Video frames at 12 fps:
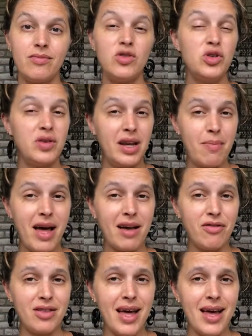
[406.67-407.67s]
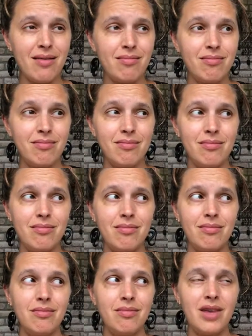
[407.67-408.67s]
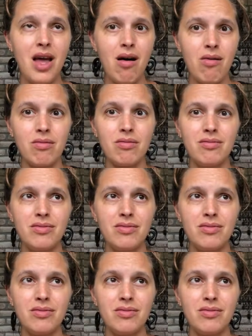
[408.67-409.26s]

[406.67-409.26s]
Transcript: Do you need a bag for that? No,